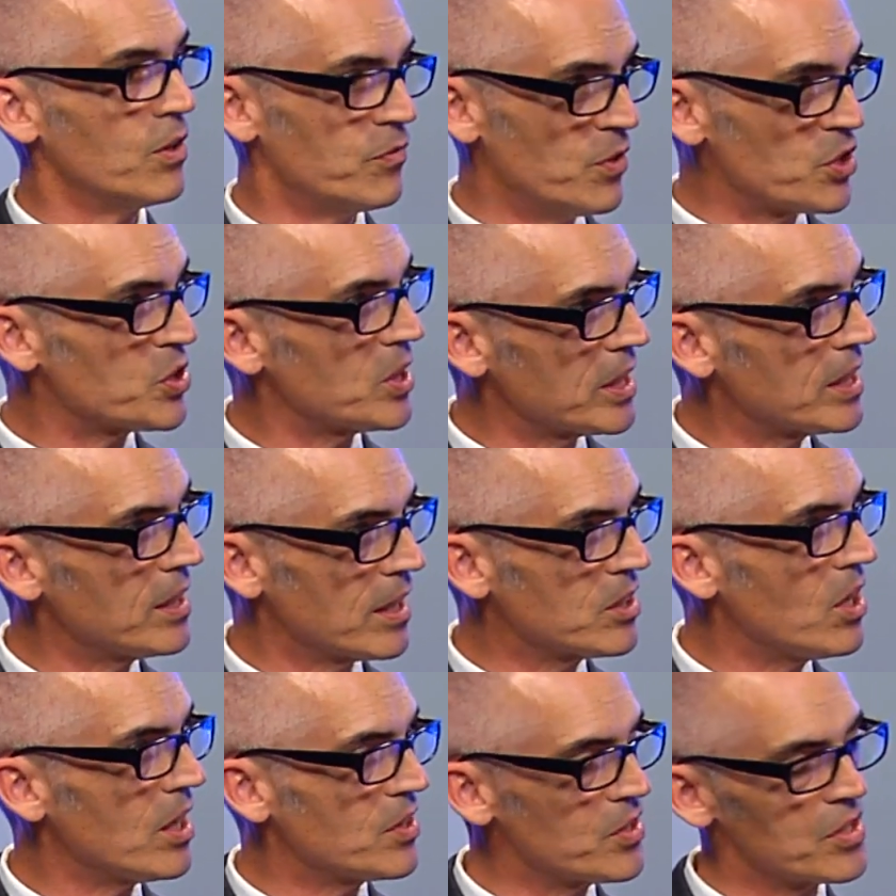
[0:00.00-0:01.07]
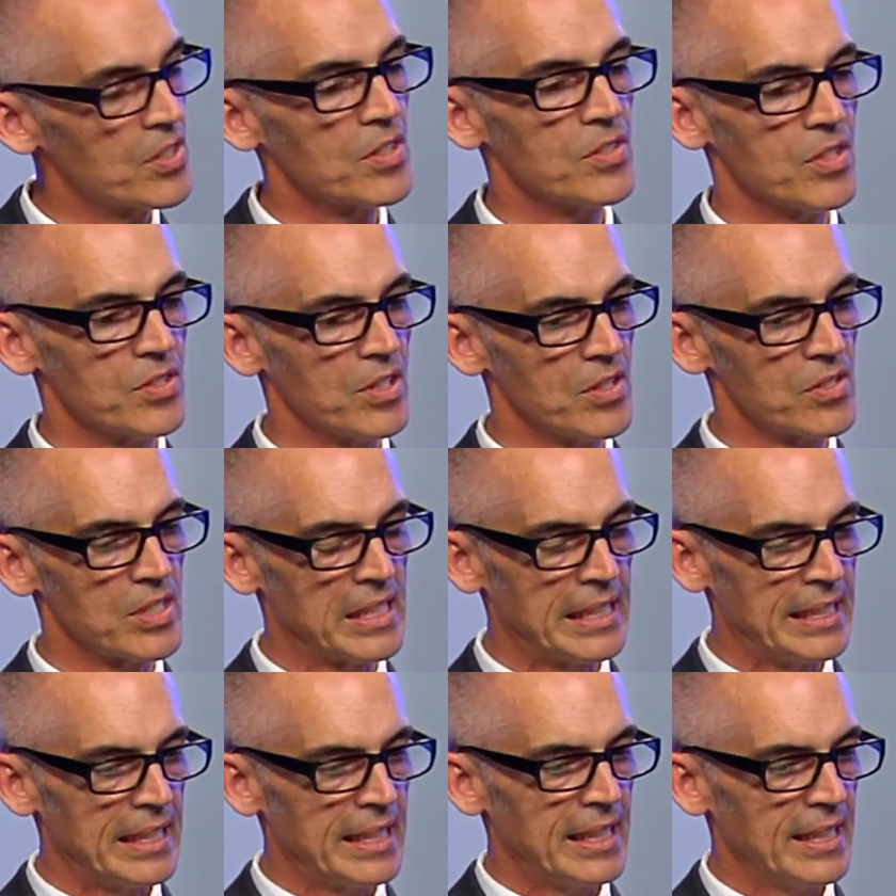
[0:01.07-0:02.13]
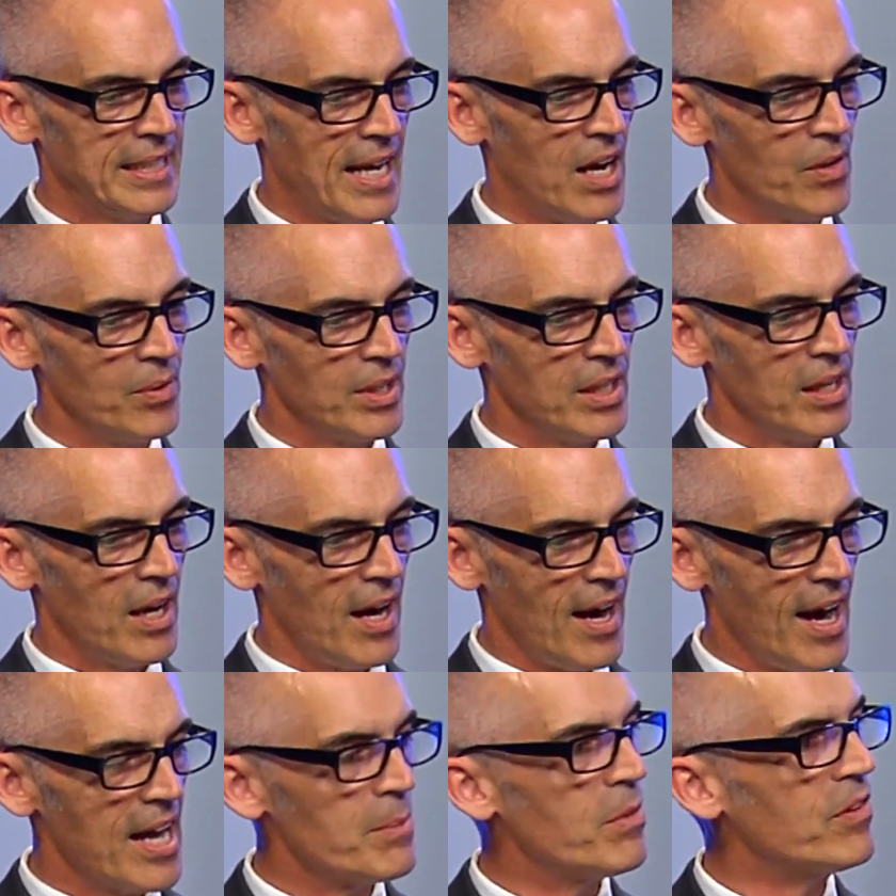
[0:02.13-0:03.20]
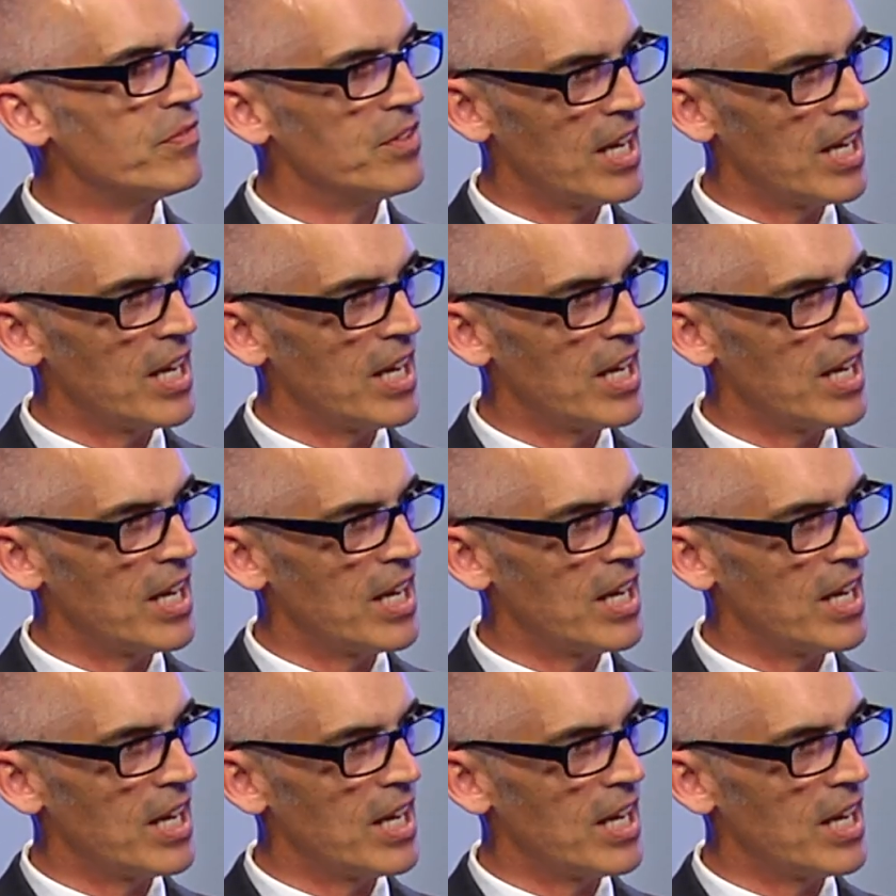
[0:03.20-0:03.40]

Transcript: officially acknowledge its existence. Now, I am of